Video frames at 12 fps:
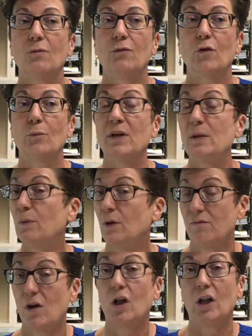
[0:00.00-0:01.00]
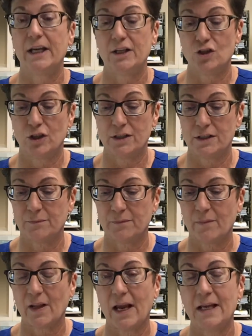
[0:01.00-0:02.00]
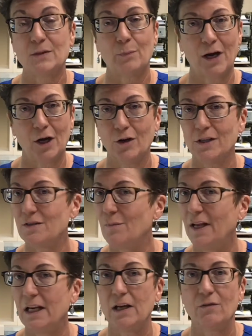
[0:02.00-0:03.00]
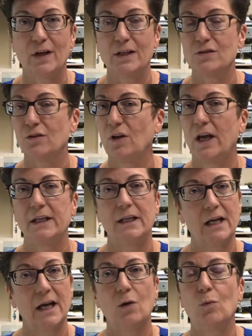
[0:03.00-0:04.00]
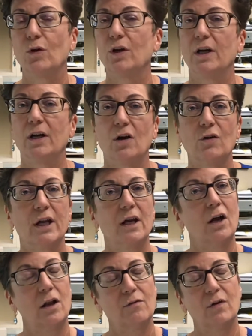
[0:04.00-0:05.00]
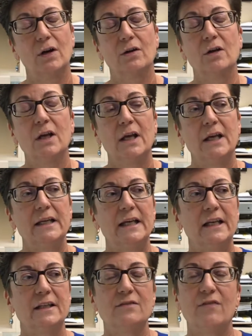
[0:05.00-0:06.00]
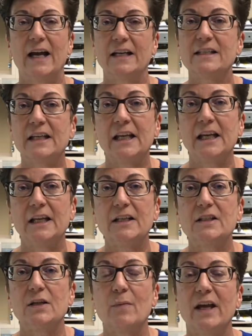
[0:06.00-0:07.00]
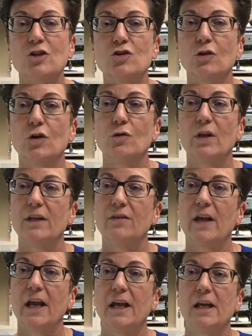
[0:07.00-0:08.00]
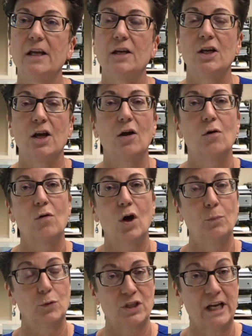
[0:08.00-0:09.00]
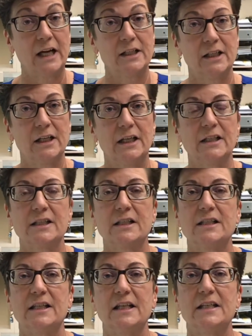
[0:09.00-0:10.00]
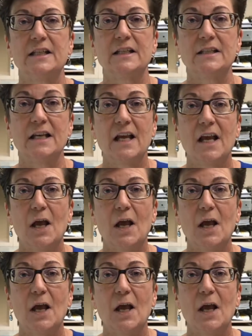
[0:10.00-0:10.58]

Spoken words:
for people of all ages. As parents, many of us are like, yeah, we're going to go get all of our kids vaccines to make sure that they, are protected against diseases.